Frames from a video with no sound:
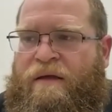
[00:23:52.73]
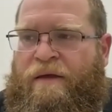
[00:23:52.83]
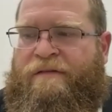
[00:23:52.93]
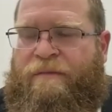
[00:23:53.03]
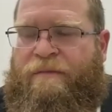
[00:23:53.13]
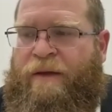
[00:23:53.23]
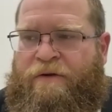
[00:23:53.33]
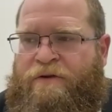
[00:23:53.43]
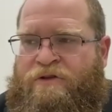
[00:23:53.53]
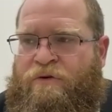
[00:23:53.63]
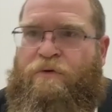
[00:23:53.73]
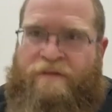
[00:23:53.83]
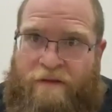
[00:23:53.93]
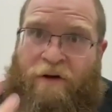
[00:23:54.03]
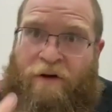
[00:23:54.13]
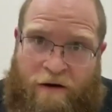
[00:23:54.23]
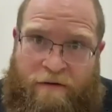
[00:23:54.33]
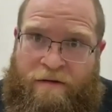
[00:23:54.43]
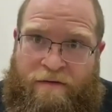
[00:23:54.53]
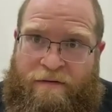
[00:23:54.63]
is about a Jew who's in
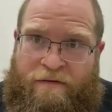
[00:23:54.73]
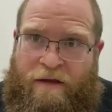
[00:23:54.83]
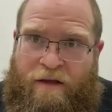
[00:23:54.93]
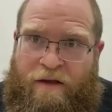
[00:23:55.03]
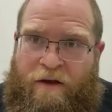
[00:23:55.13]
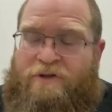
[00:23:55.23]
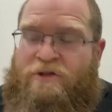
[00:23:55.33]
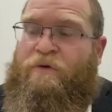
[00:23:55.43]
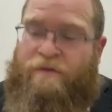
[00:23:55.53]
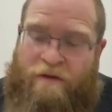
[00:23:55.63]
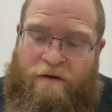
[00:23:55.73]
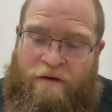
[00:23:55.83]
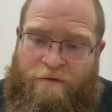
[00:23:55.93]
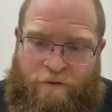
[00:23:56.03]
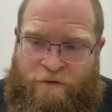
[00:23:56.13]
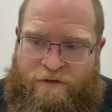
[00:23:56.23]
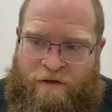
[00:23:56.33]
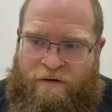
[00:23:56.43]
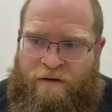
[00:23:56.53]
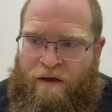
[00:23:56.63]
darkness, a Jew who's in
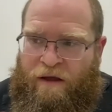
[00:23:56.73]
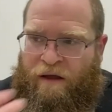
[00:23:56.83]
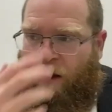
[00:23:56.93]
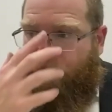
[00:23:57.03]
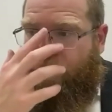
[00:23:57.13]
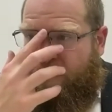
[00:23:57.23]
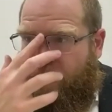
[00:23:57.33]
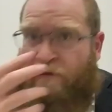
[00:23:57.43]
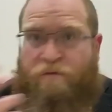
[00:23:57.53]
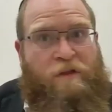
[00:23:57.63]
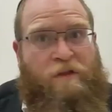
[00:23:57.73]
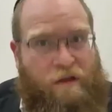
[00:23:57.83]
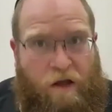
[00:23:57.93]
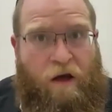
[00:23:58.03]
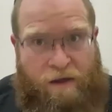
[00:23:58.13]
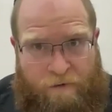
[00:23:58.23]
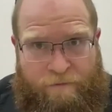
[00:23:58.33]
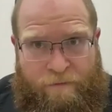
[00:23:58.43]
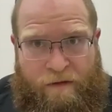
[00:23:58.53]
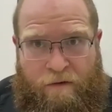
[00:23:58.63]
confusion, a person who's really a kohen,
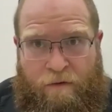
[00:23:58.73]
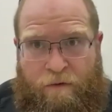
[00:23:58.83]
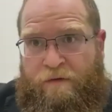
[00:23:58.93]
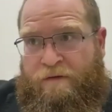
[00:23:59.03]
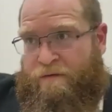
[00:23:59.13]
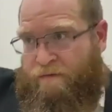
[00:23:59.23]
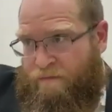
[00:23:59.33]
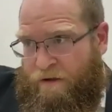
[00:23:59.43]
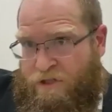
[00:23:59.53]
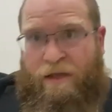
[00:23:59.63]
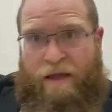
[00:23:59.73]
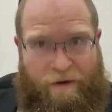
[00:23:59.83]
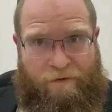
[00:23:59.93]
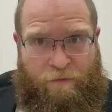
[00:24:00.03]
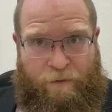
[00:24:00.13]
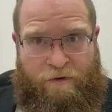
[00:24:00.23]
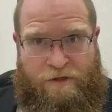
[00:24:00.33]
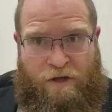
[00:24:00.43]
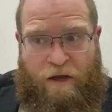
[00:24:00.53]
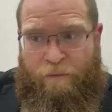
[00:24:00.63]
who's a shliach Rebbeinu
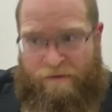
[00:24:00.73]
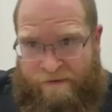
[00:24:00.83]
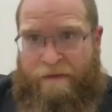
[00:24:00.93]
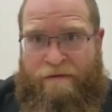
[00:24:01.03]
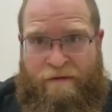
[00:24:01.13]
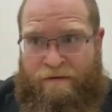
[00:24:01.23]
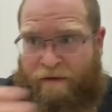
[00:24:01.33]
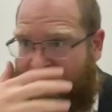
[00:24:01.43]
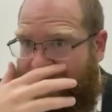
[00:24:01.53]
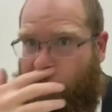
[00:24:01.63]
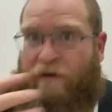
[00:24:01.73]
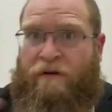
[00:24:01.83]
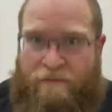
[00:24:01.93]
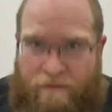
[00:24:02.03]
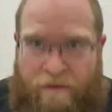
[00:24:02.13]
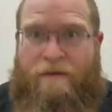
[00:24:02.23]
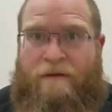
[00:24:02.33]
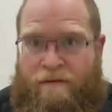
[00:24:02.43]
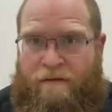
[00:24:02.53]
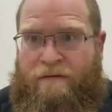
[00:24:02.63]
Shalom, sent to this world
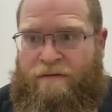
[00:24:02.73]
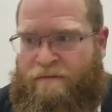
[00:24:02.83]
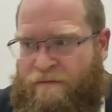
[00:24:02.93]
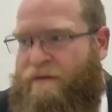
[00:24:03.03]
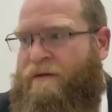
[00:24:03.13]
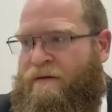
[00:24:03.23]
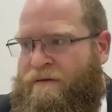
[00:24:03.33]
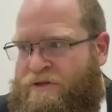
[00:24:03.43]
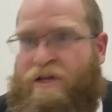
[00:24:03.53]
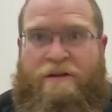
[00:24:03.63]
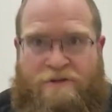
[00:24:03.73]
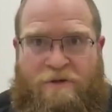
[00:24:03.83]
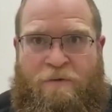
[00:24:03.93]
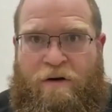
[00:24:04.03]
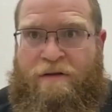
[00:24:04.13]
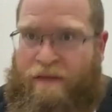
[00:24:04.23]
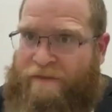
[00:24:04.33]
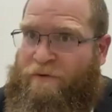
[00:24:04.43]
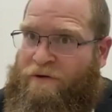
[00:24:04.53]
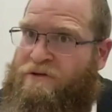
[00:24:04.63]
to change the world.
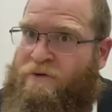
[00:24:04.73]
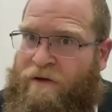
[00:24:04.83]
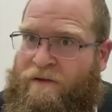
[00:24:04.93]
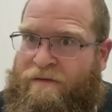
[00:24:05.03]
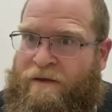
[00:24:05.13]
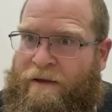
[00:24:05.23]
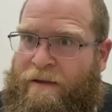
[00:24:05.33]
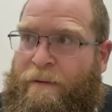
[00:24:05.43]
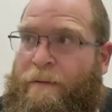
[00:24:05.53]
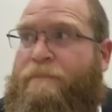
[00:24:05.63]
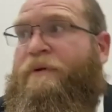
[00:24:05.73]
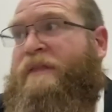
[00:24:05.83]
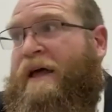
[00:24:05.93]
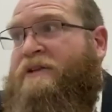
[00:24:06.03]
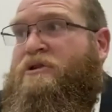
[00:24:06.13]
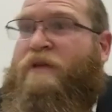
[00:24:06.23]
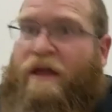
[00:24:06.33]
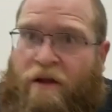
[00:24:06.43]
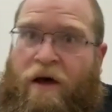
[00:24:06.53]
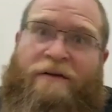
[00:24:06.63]
That's what a Jew is. But that Jew,
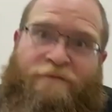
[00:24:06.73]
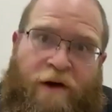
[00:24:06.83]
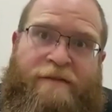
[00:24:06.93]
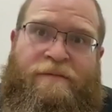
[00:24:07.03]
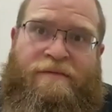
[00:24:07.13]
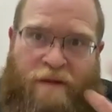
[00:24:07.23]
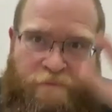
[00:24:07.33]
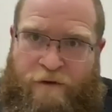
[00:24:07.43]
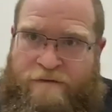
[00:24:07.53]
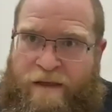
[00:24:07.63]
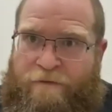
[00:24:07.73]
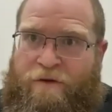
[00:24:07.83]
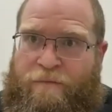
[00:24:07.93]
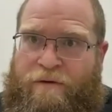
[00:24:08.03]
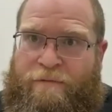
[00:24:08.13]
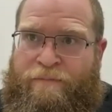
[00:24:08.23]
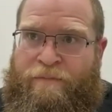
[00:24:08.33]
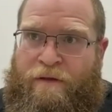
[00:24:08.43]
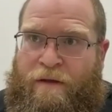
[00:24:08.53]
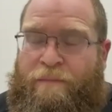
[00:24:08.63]
that kohen, finds himself in a state of tumah.
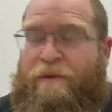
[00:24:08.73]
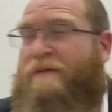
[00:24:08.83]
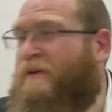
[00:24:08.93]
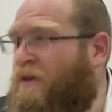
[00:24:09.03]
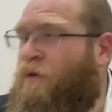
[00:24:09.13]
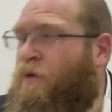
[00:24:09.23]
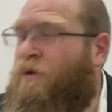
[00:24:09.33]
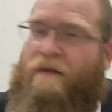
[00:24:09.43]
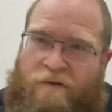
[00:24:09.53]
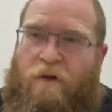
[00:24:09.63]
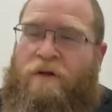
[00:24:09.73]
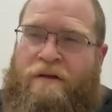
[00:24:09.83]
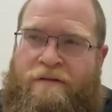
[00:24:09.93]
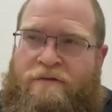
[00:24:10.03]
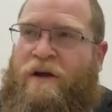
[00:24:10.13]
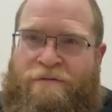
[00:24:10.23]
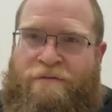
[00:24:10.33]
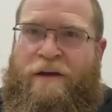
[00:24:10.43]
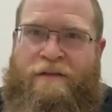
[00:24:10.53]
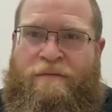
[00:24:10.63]
But he's clawing, he's trying to
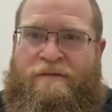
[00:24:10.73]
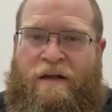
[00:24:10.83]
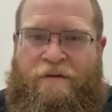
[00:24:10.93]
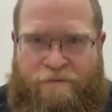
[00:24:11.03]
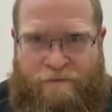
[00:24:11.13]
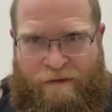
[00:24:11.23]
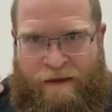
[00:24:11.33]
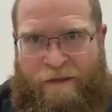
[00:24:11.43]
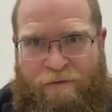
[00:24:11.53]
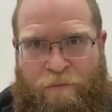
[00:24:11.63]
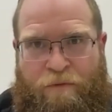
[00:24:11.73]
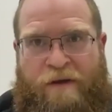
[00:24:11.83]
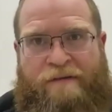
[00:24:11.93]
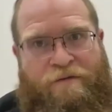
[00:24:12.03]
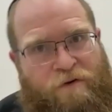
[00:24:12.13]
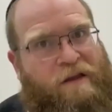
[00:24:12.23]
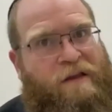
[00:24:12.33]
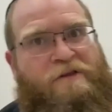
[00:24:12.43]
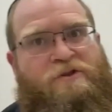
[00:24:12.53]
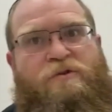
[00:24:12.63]
find himself to get to a place where he could
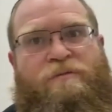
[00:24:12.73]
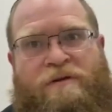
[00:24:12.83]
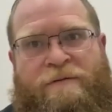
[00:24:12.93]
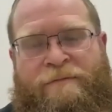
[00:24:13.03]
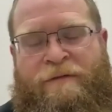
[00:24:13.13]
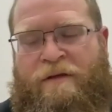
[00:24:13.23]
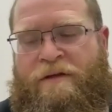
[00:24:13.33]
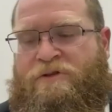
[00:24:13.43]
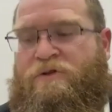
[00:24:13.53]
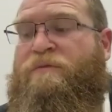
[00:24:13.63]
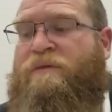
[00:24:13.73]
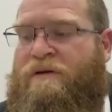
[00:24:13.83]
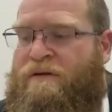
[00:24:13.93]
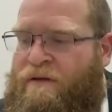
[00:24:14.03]
eat truma. Truma